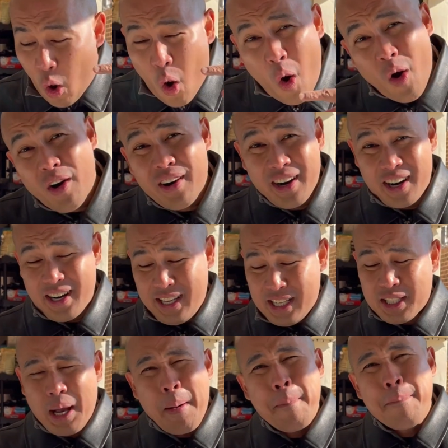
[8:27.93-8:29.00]
order
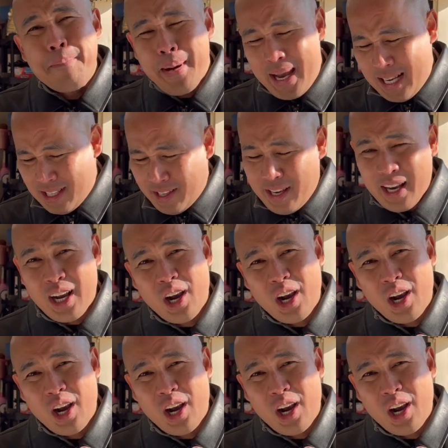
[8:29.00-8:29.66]
this amazing,